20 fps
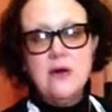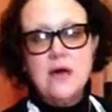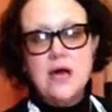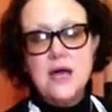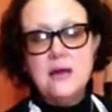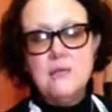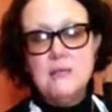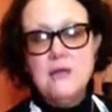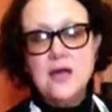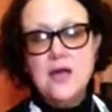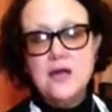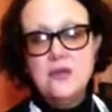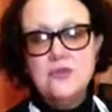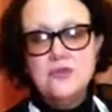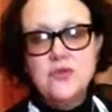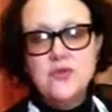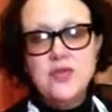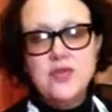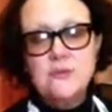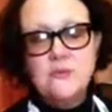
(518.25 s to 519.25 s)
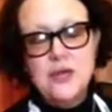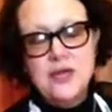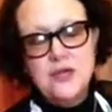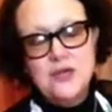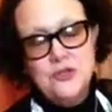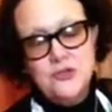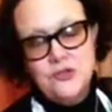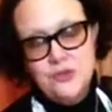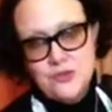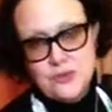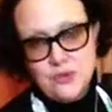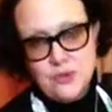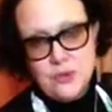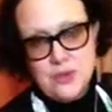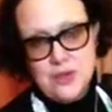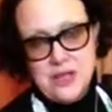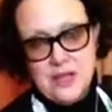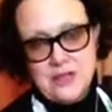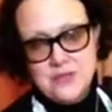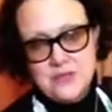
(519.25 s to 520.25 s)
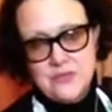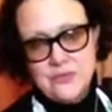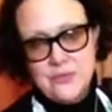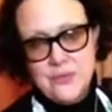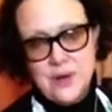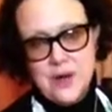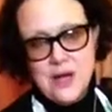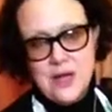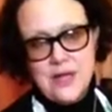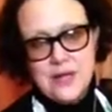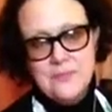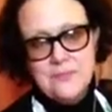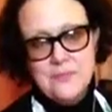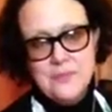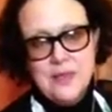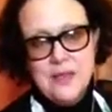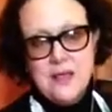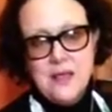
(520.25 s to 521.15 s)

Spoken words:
I am not drinking my usual glass of wine.